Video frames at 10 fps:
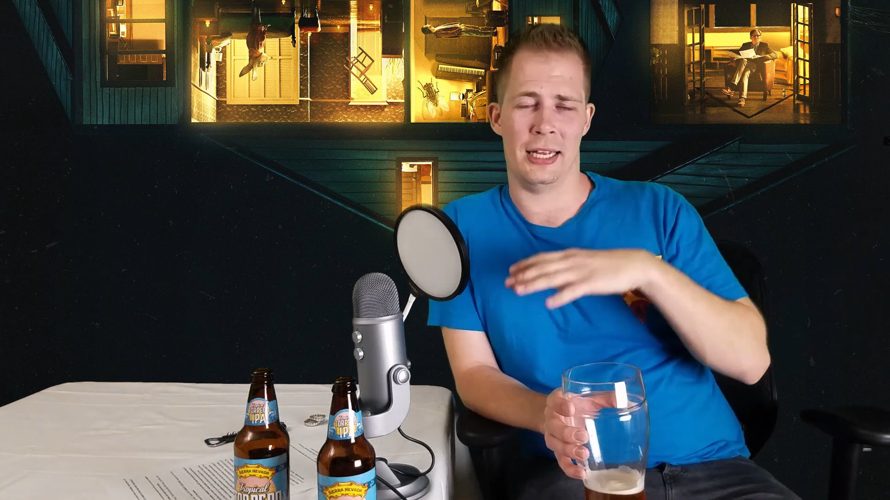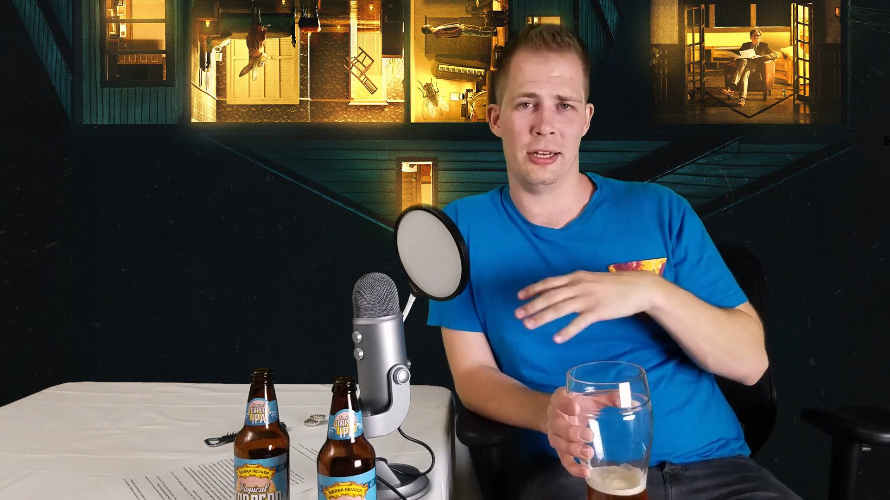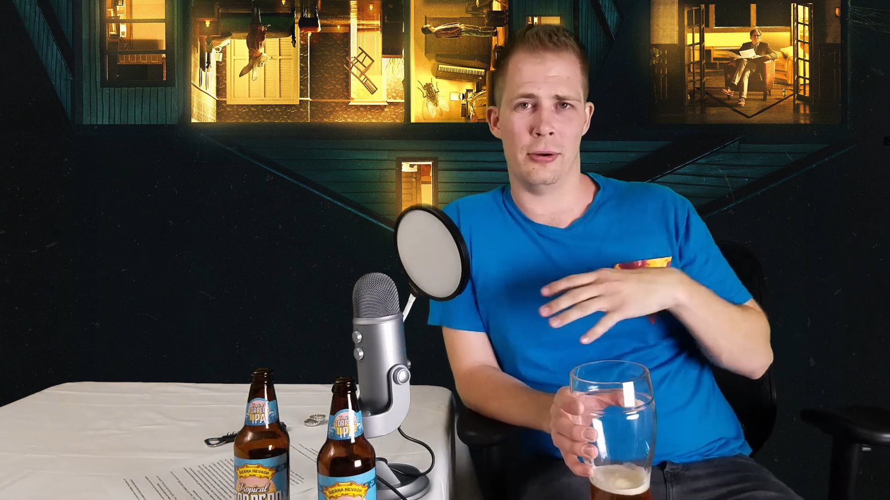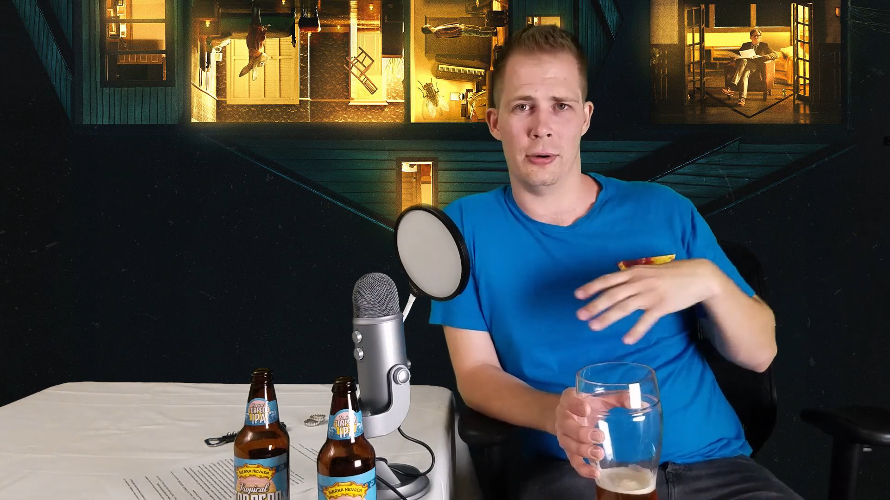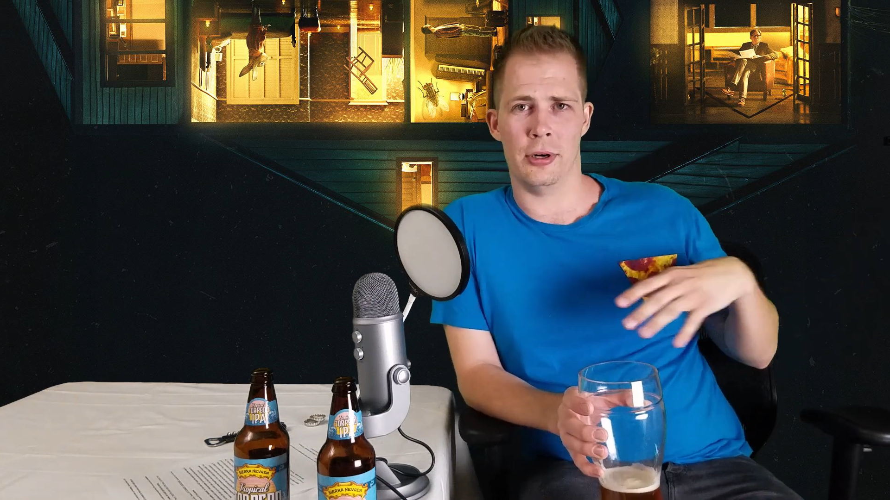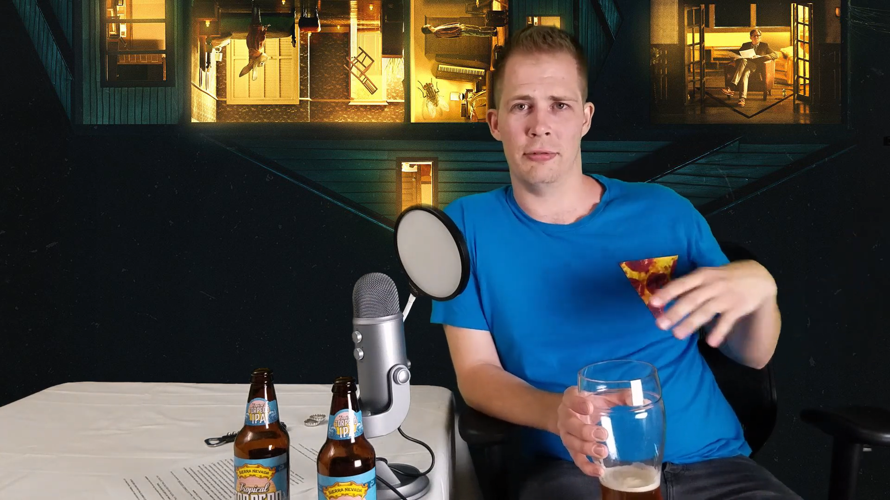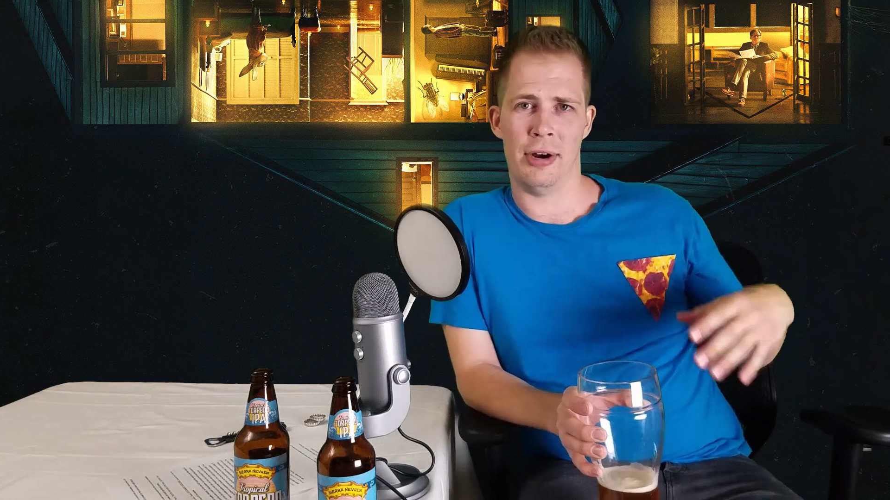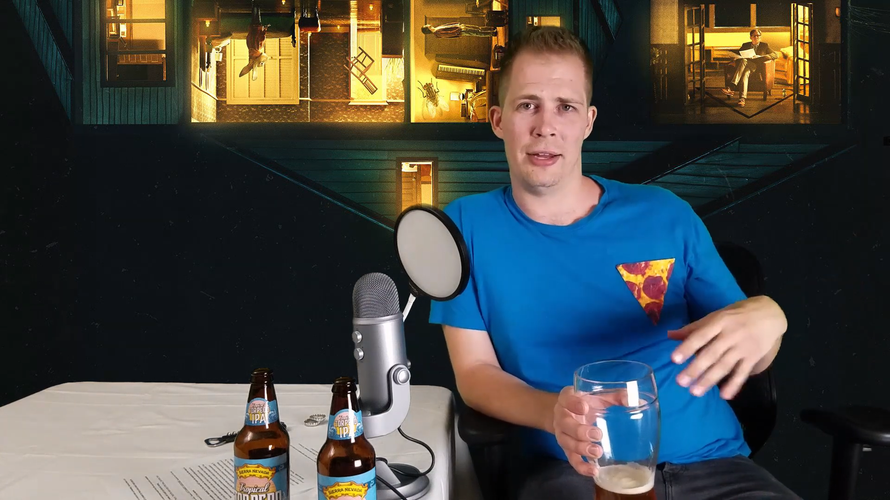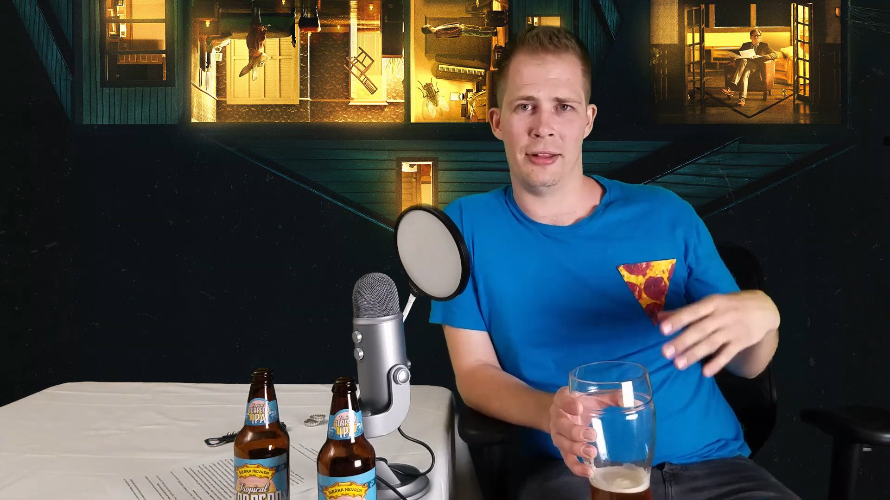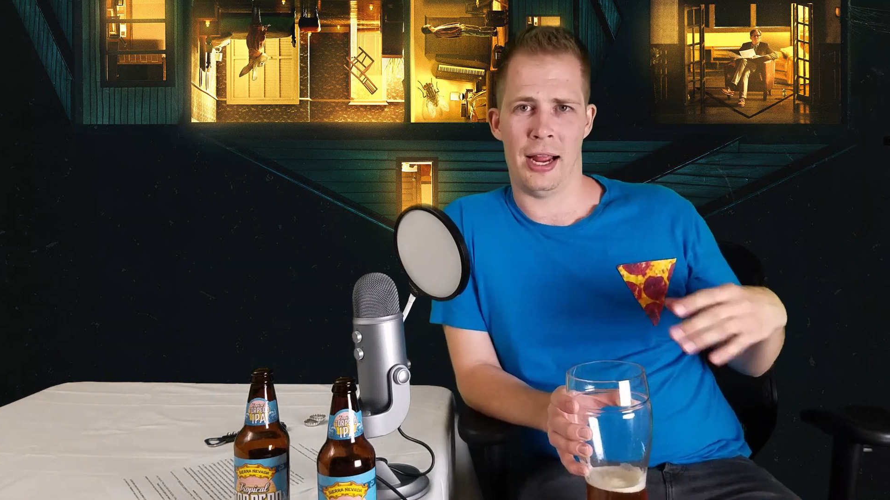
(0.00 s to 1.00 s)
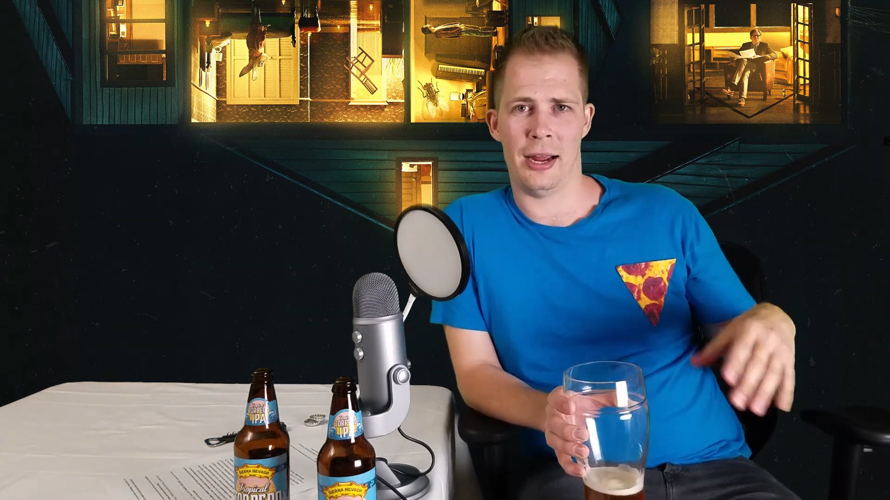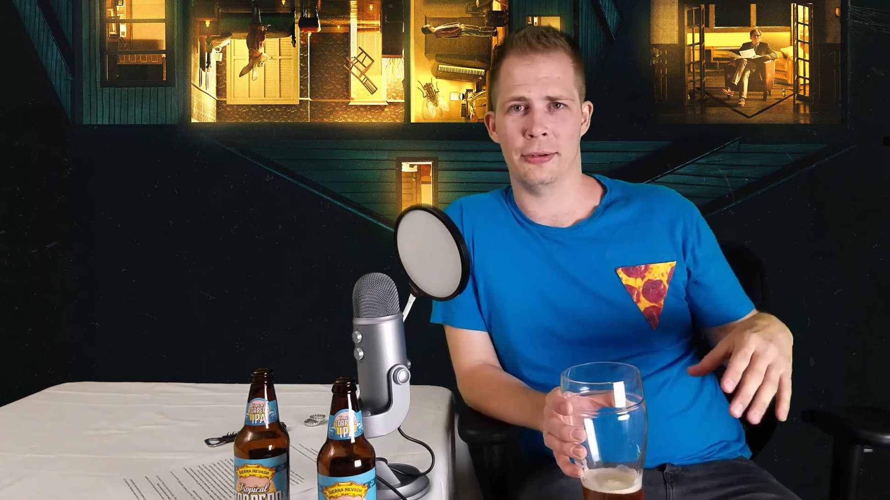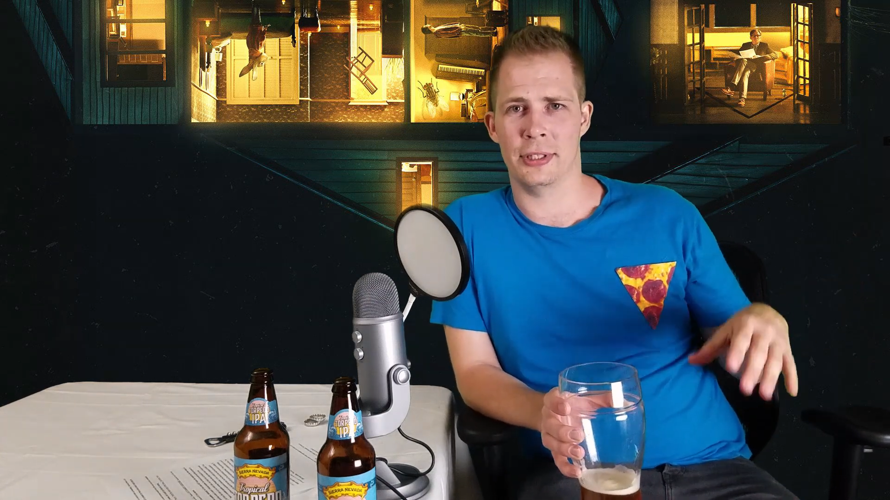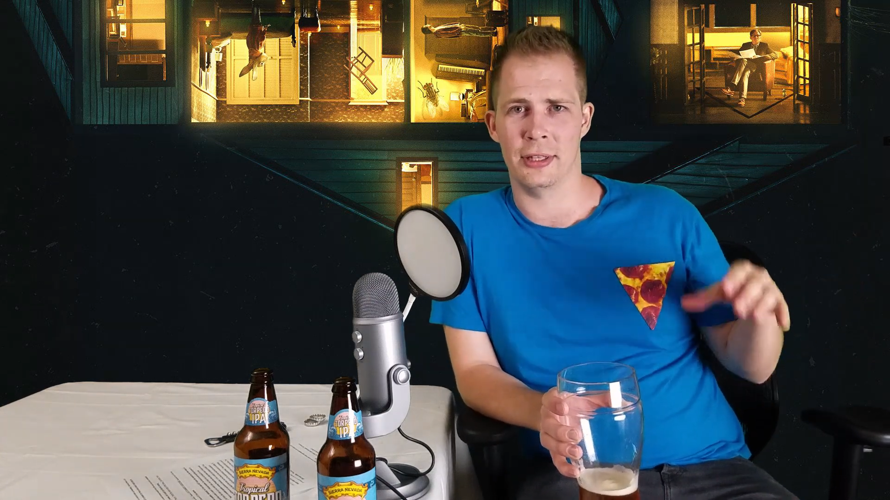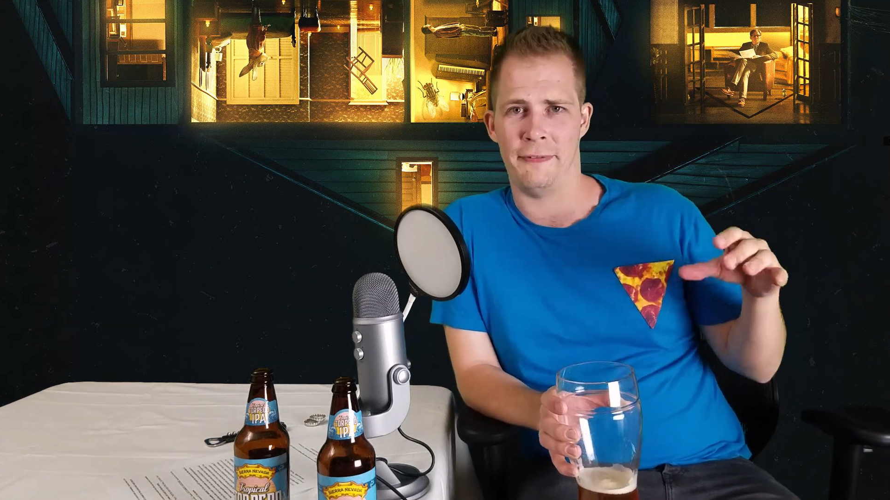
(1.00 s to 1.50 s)
in or around the
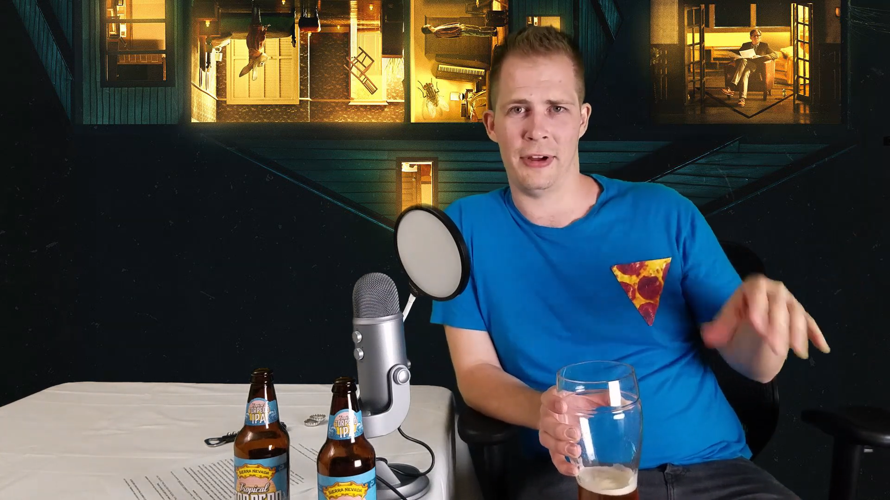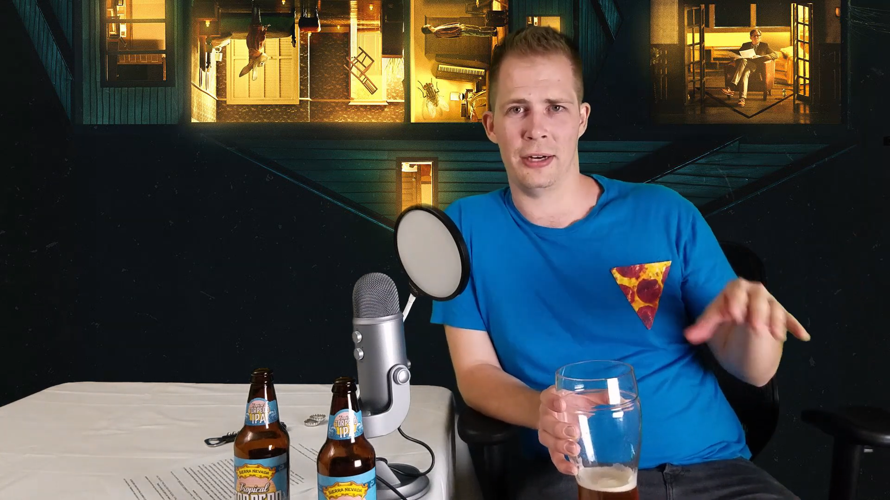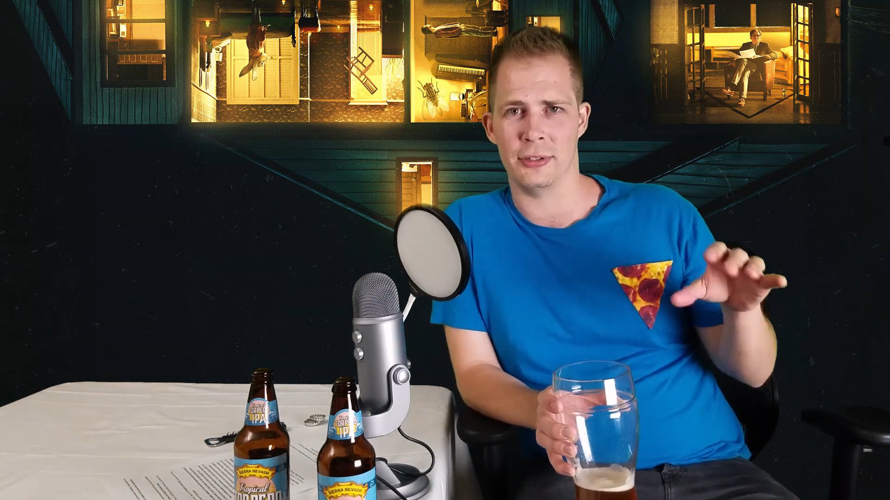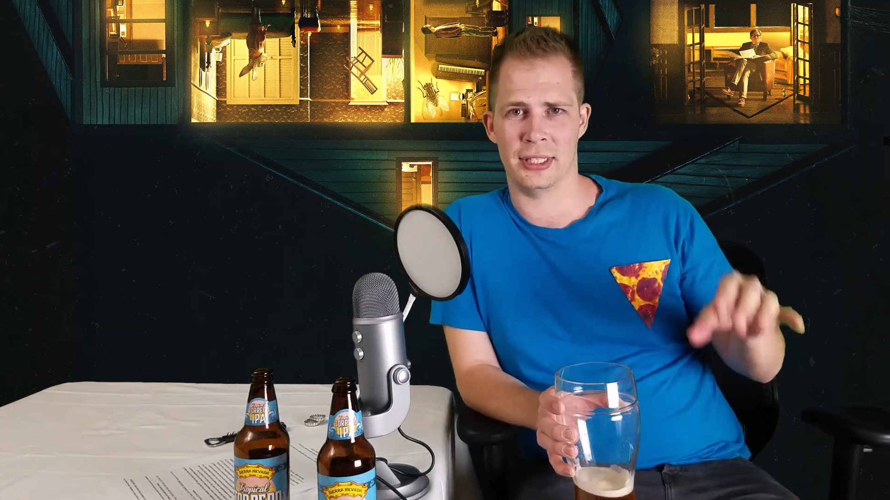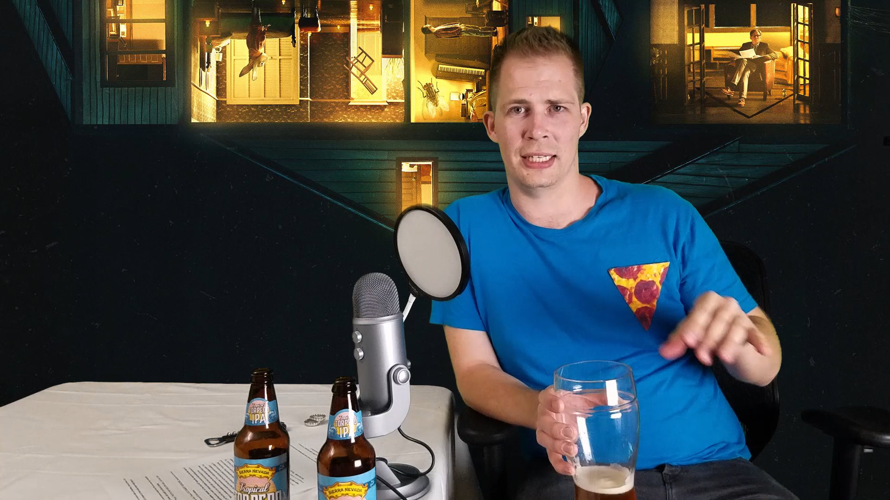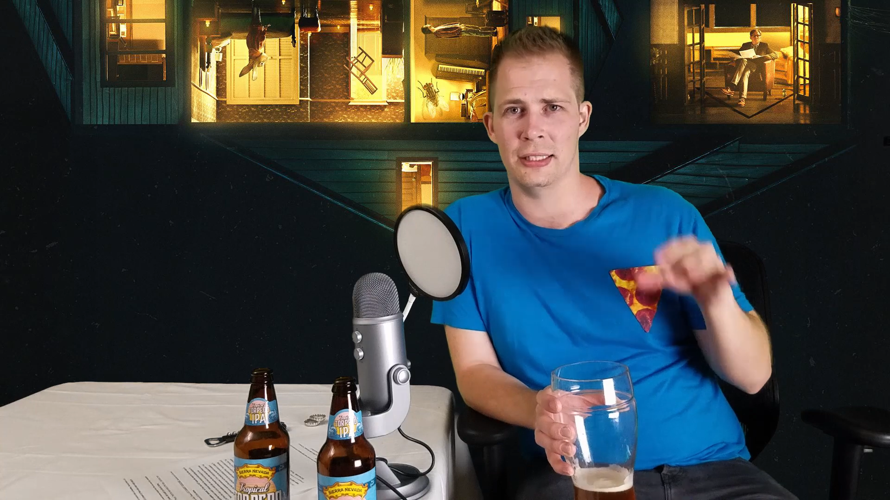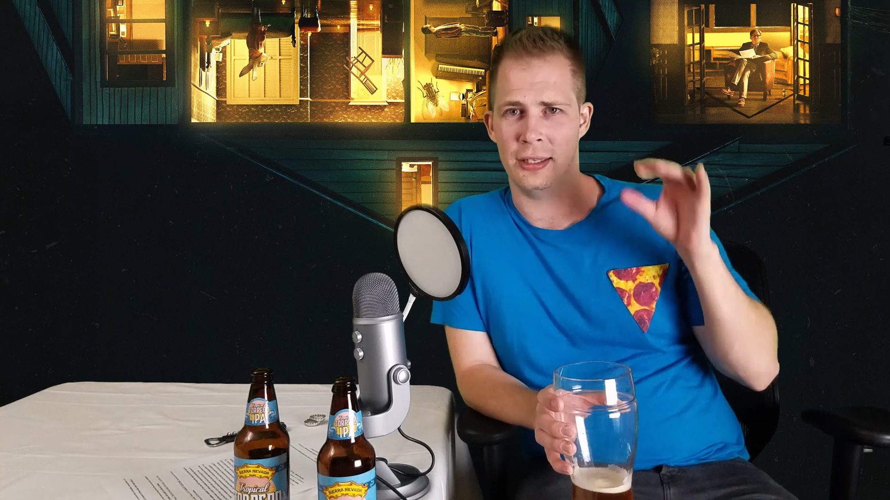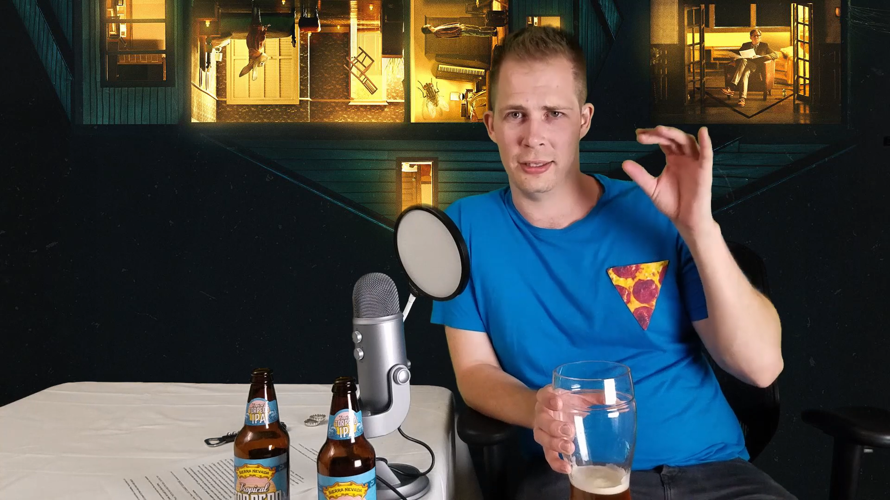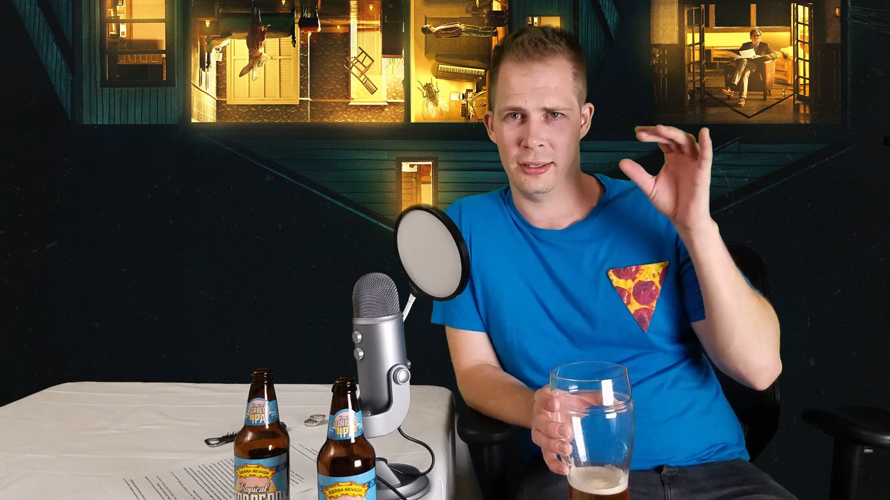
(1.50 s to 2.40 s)
house in the final scene